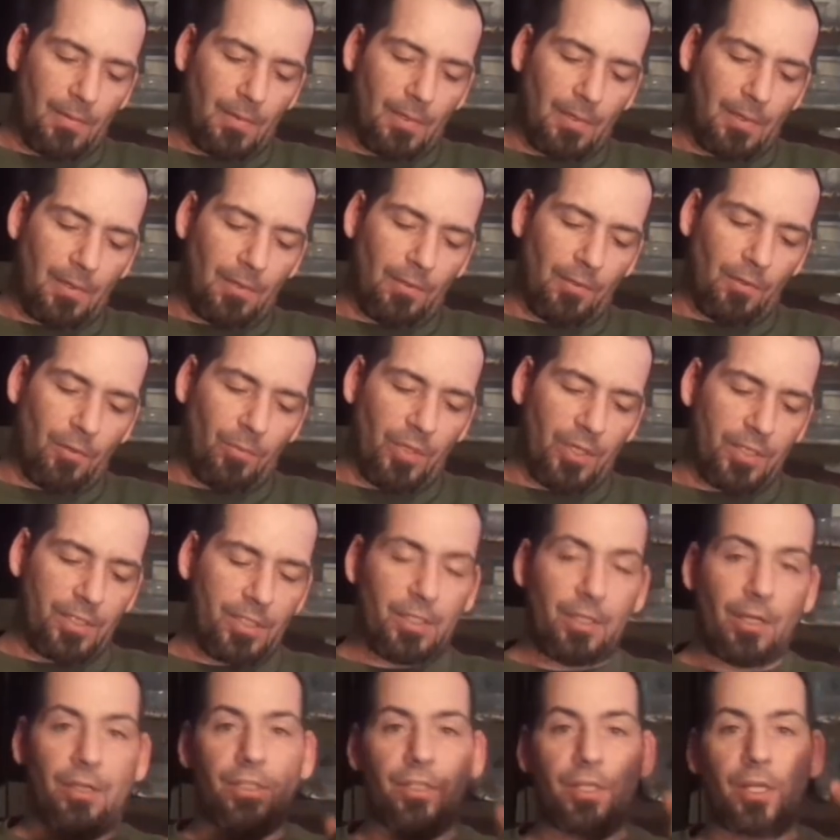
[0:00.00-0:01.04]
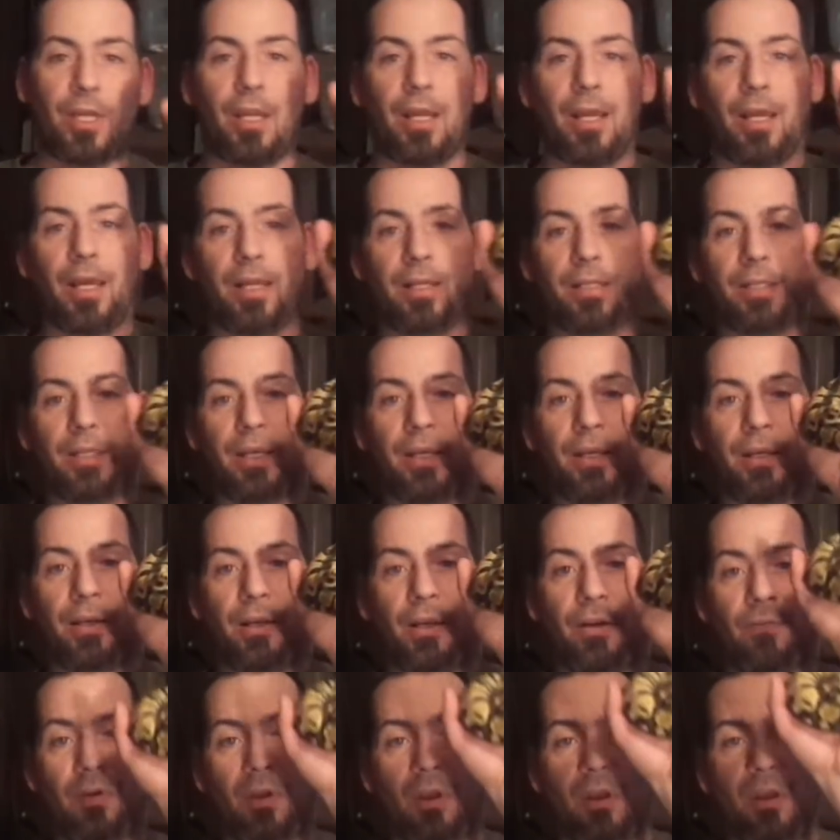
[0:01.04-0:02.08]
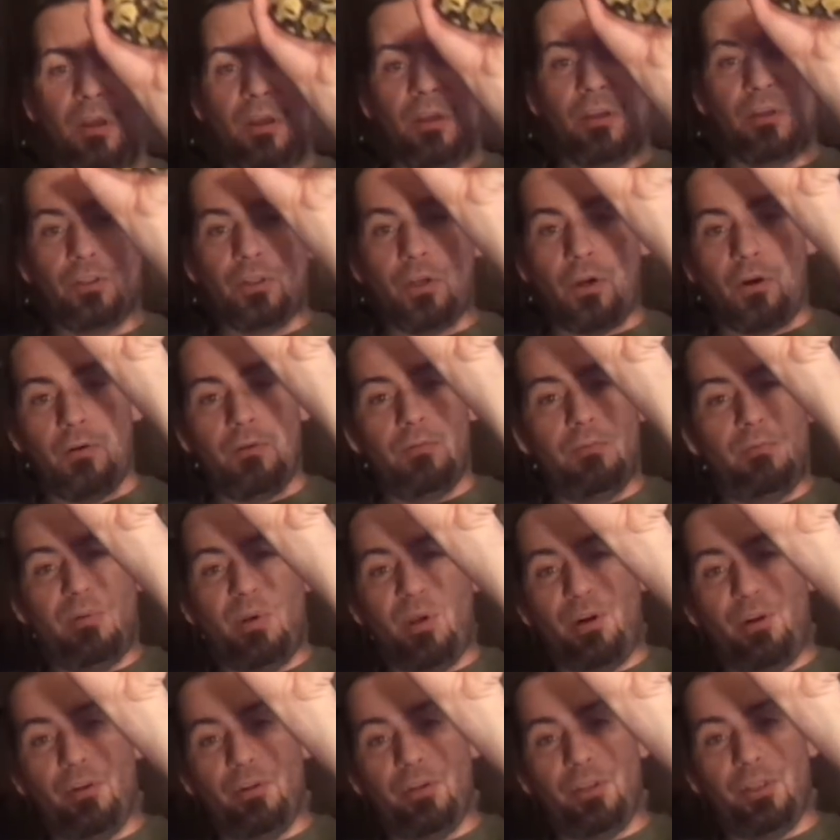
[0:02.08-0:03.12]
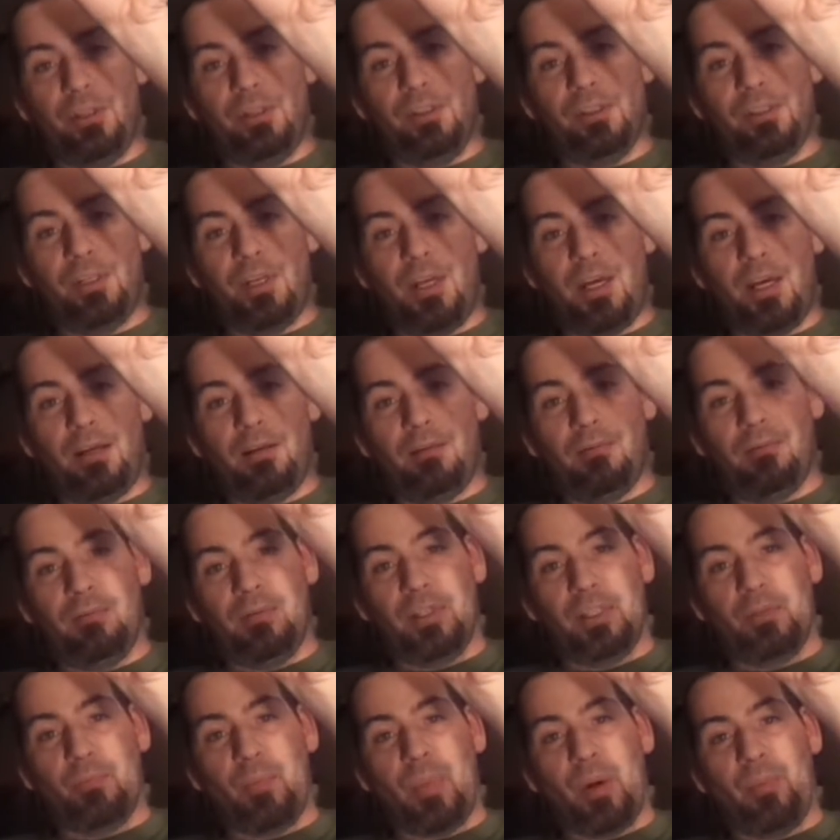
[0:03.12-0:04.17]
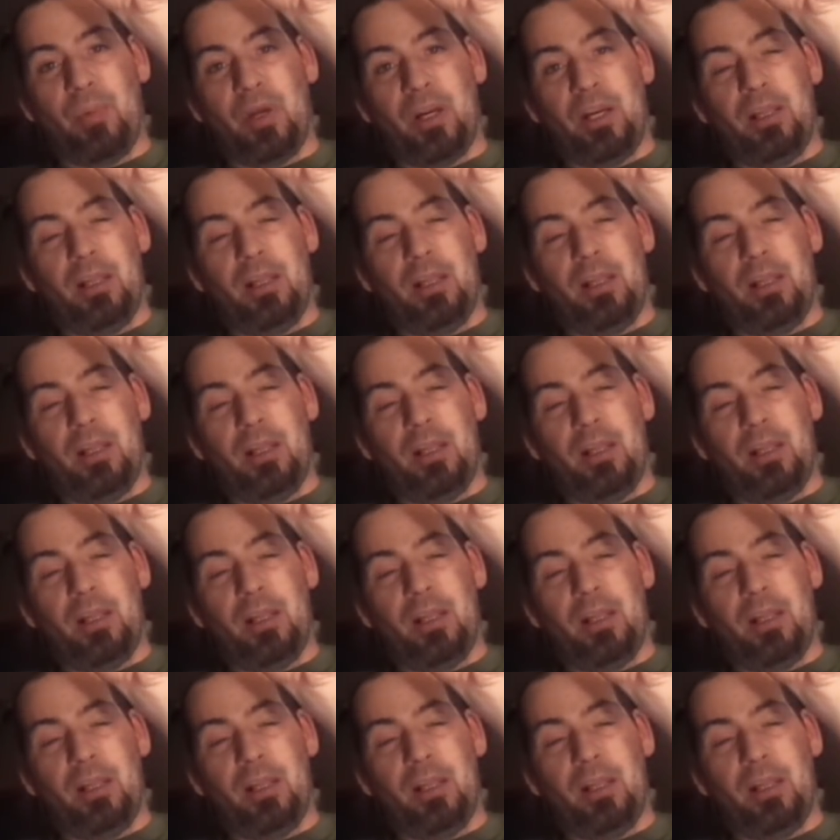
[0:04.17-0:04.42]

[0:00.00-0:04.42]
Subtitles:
Got a little bit of stuck shed I gotta take care of. So, introducing the snake. This is my buddy